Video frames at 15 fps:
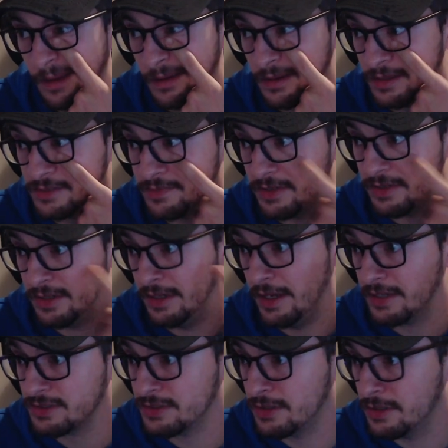uh, he's been an
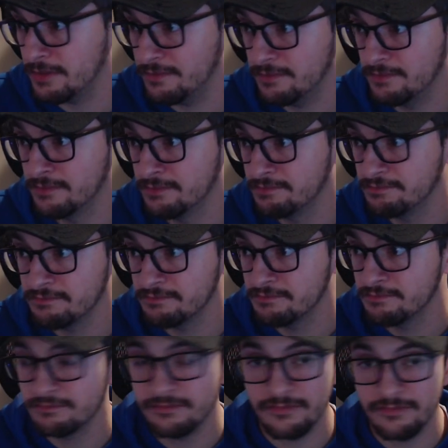extra
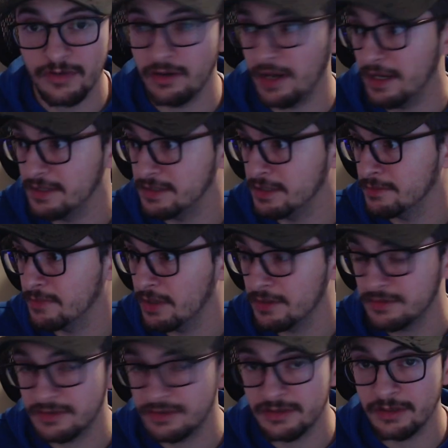for 18
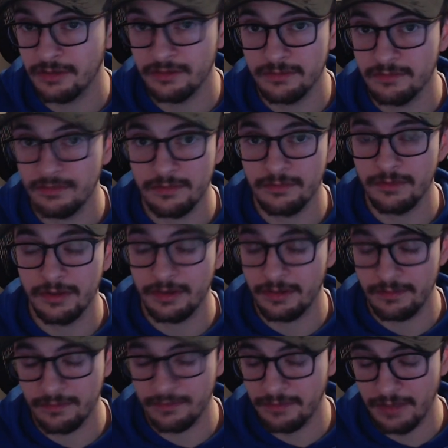months, so
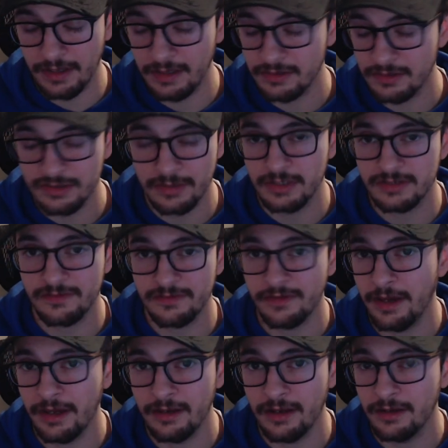really thank you so much for
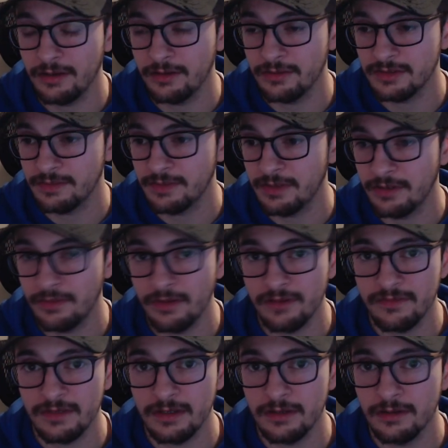that. I know it's been a
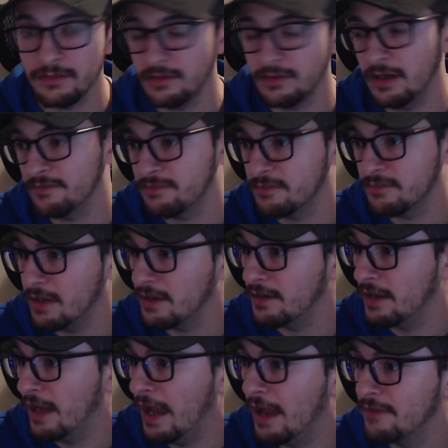rough year. I I,
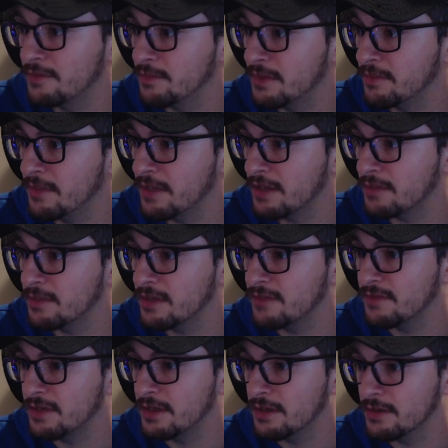I haven't been making many
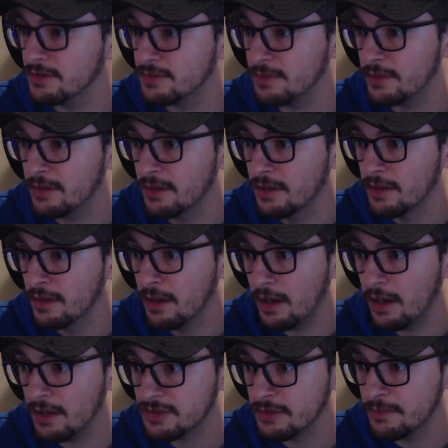videos, but
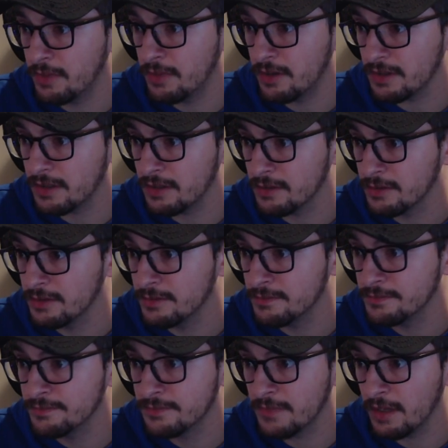also Bart
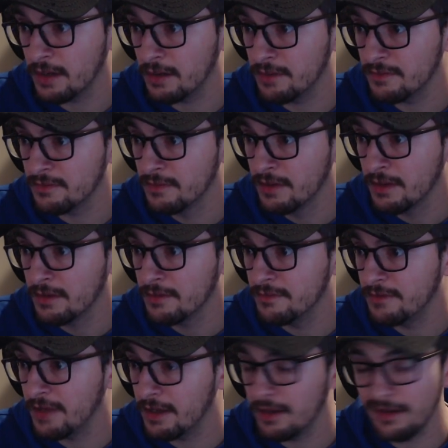Killiam. Uh,
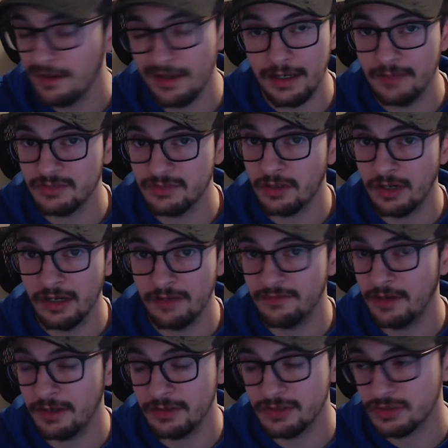Van, and I'm sorry
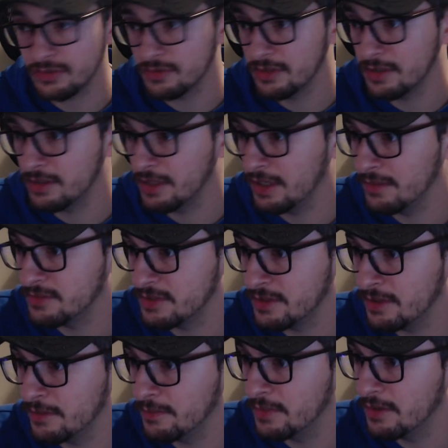if I destroy your names
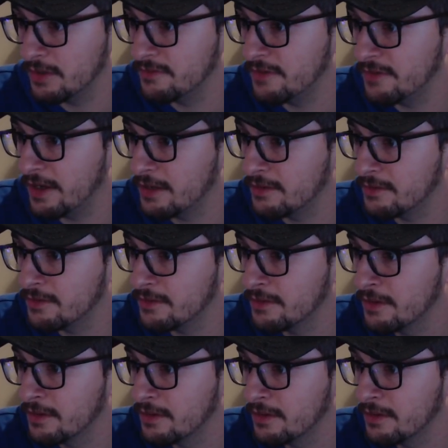here, but Van